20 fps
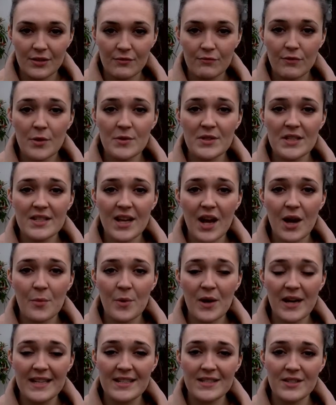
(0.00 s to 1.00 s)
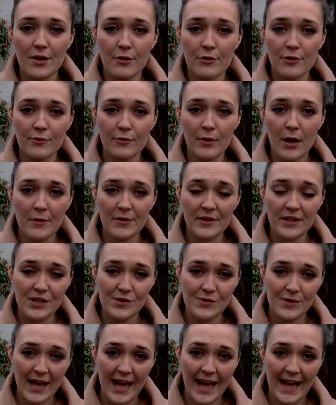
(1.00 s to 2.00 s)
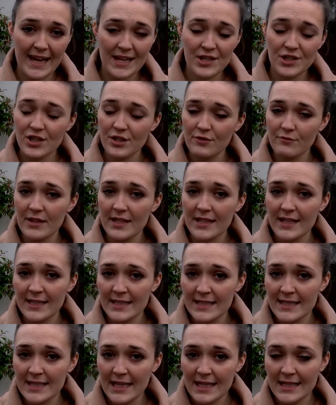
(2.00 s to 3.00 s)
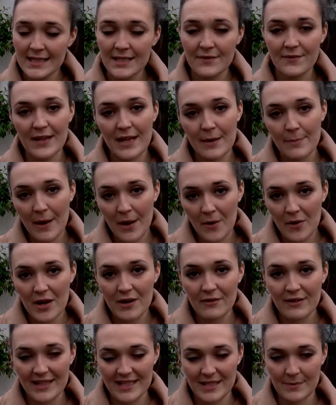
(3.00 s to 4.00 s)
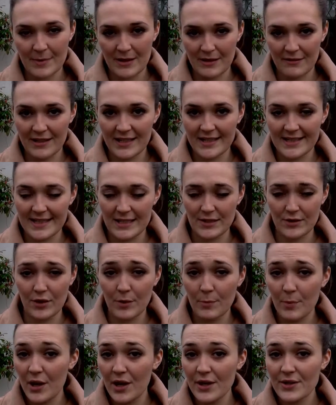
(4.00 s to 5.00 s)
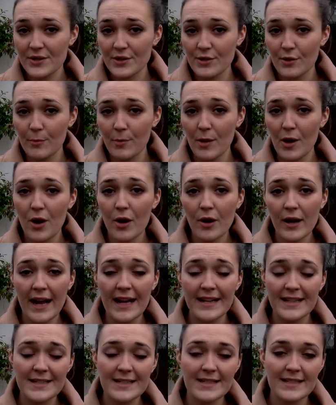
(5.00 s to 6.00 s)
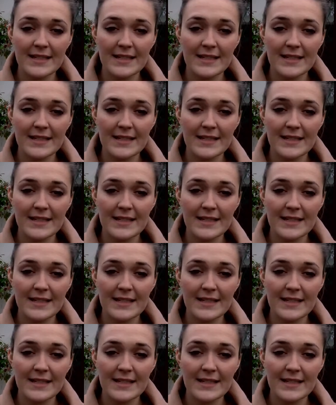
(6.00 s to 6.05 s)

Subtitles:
Rosie's artwork is sold throughout the UK, and she's written extensively about her experiences on a personal blog and in